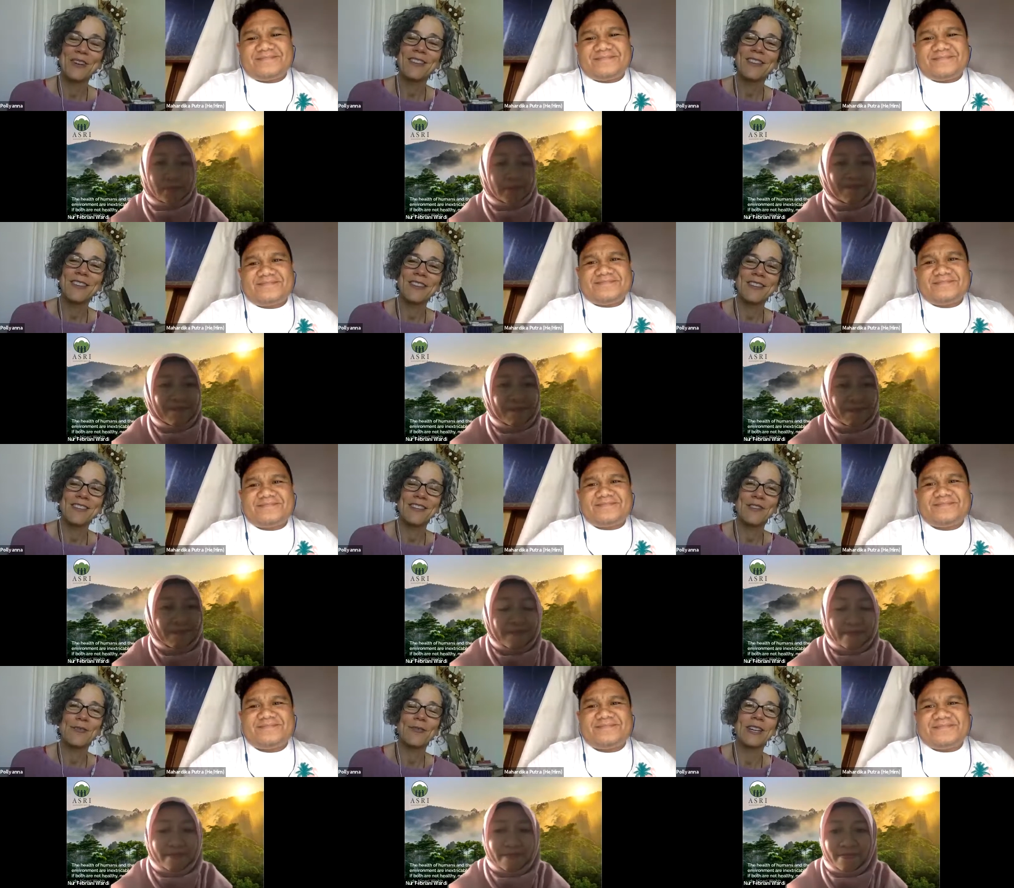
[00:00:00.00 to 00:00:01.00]
Speaker 1: one of the things
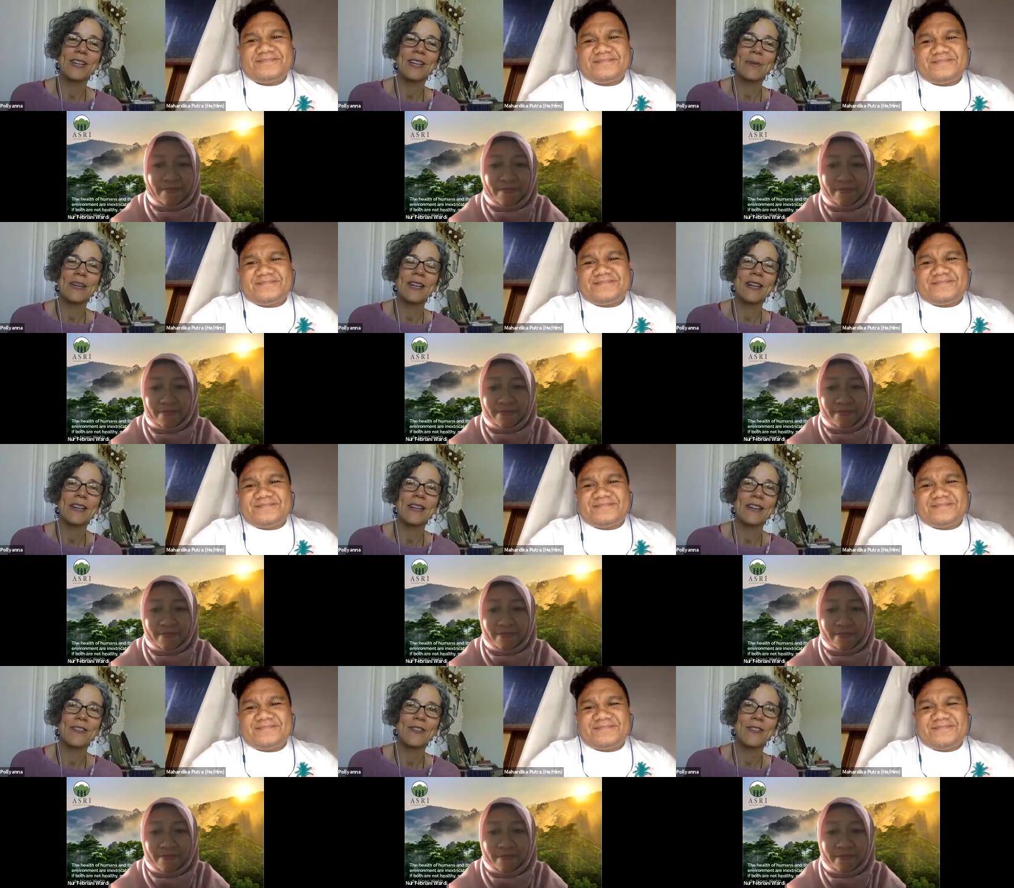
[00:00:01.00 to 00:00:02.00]
that's really appealing
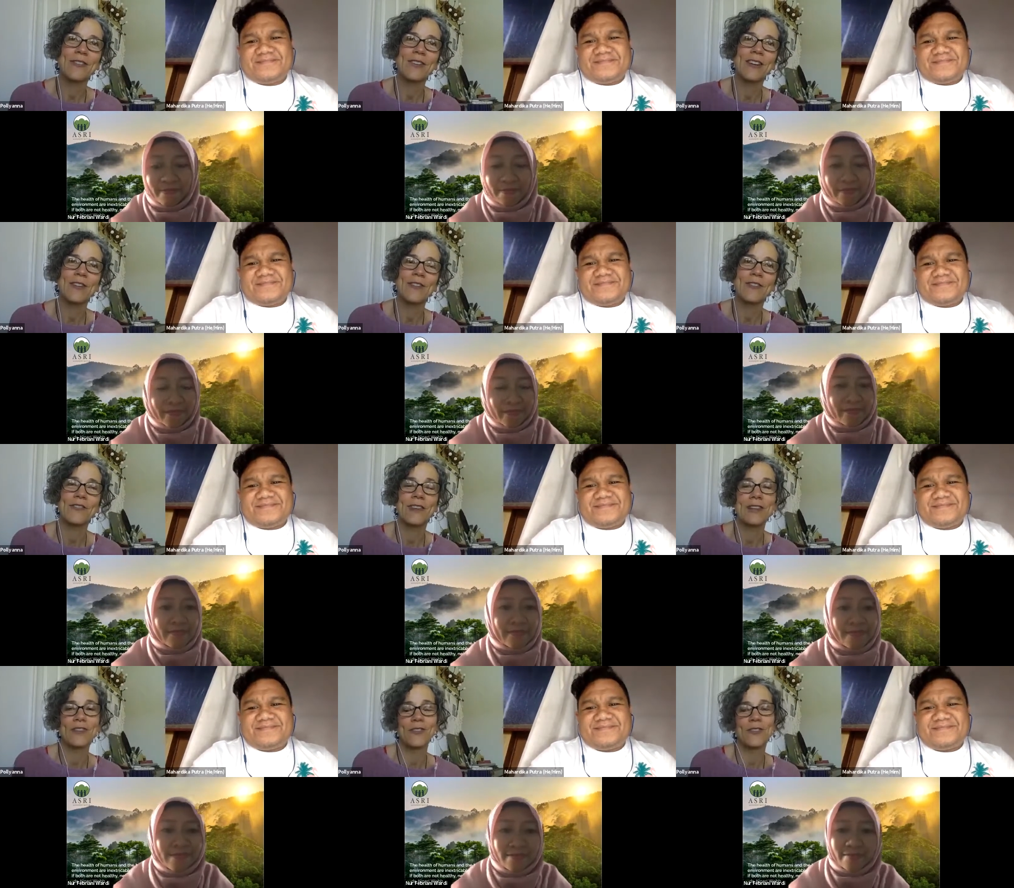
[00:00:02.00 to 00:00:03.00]
to a lot of
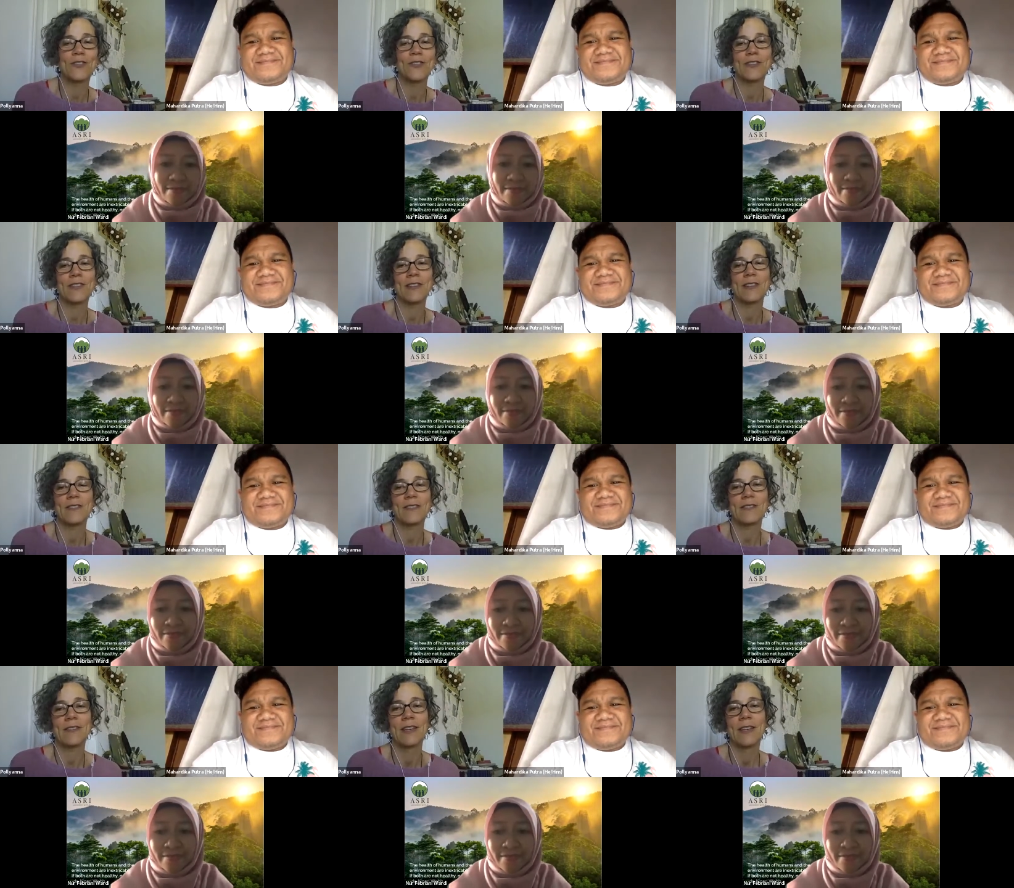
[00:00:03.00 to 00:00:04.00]
our donors is
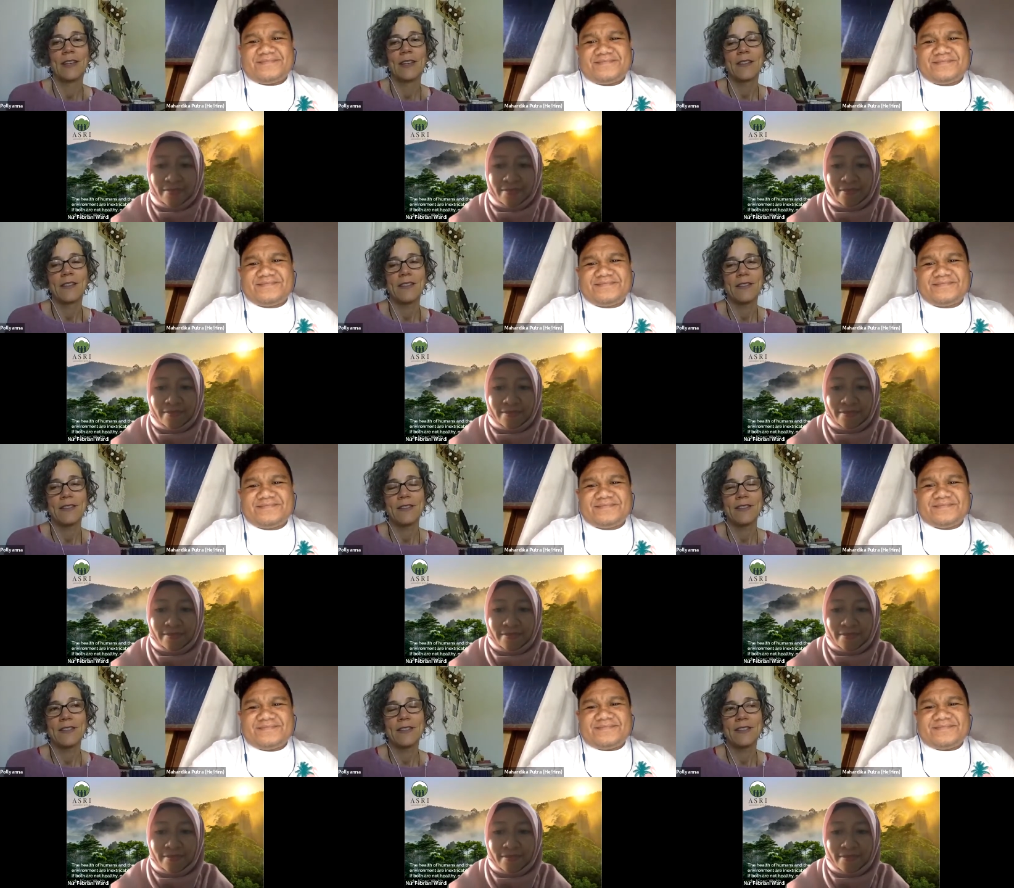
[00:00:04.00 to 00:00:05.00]

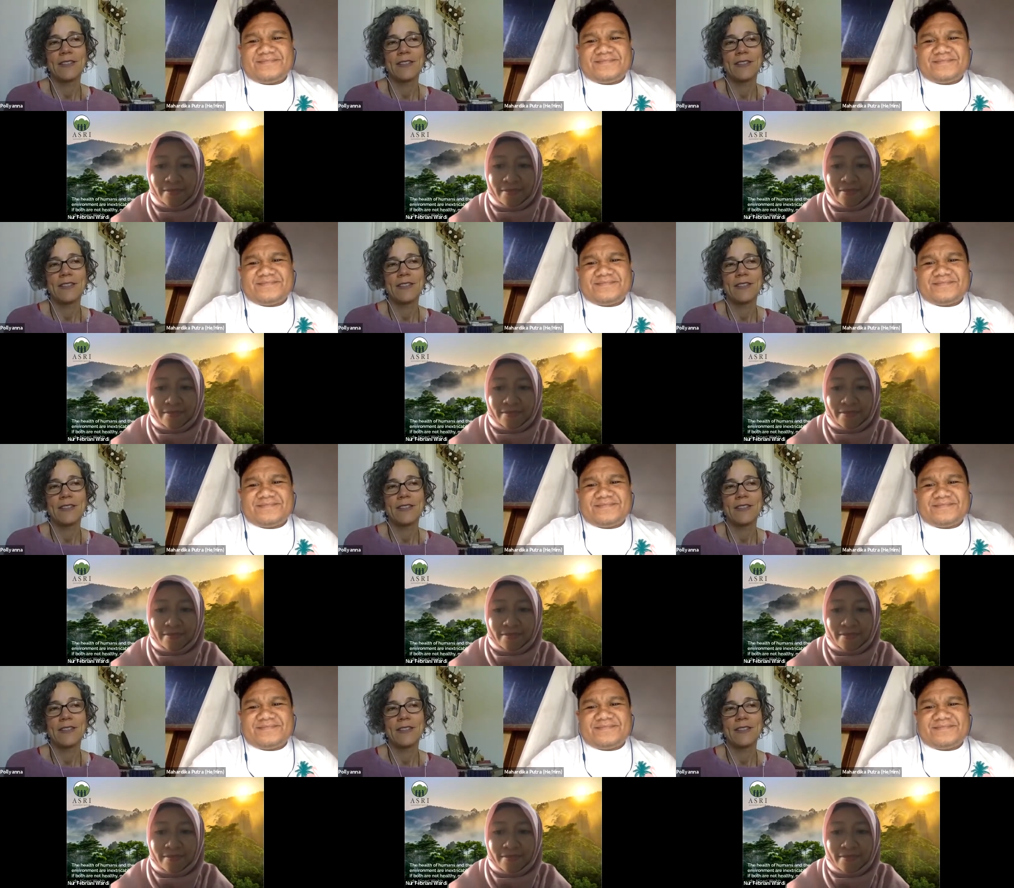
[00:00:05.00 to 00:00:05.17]
the